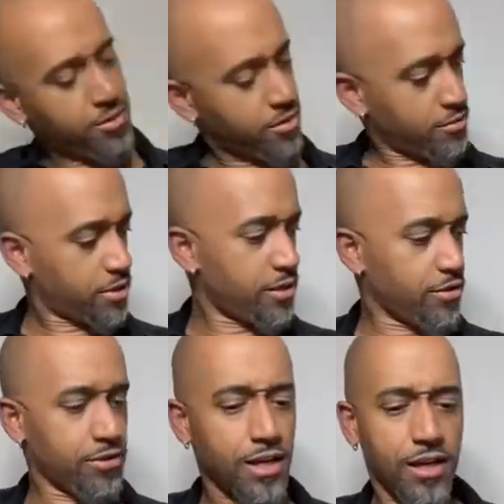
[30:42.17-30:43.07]
you know what I'm saying?
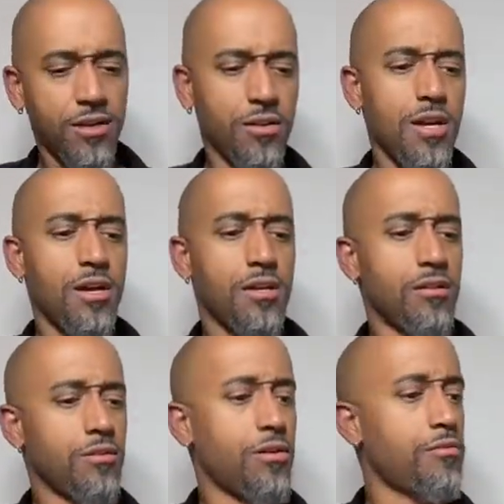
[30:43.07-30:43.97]
Little shout out,
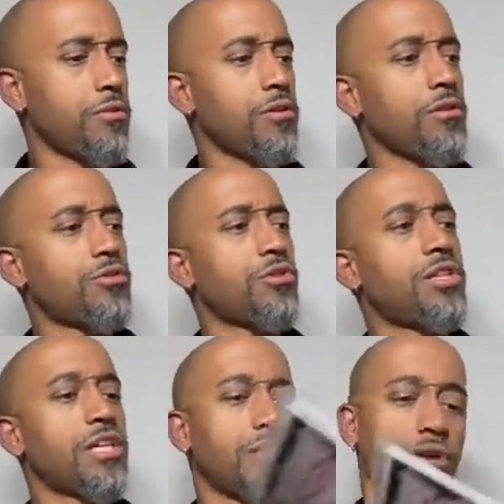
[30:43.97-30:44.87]
little
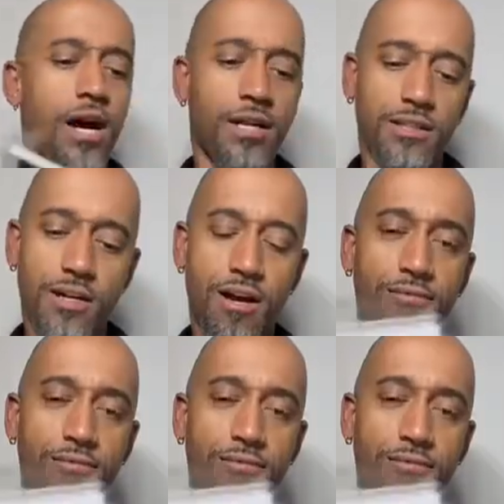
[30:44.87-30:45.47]
traditional Honest Con